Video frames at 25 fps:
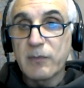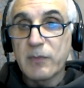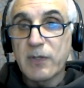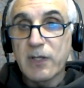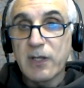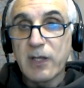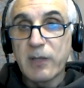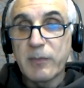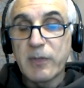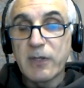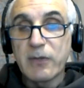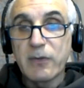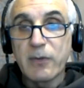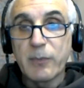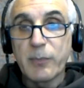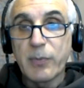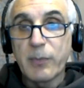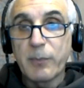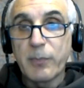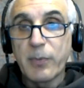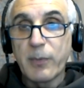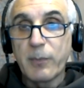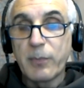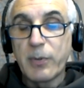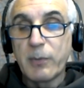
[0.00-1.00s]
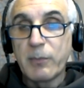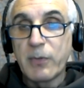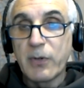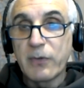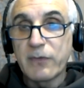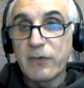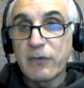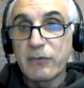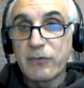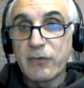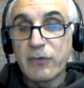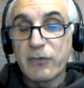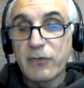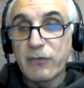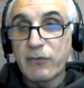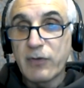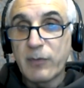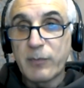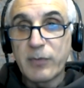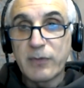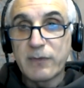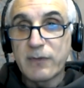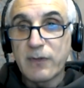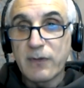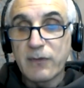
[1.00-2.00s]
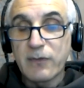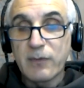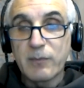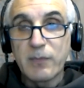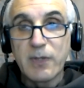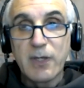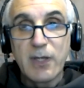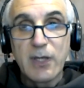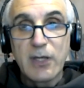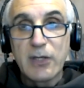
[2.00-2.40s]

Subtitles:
claiming they're promoting distributism.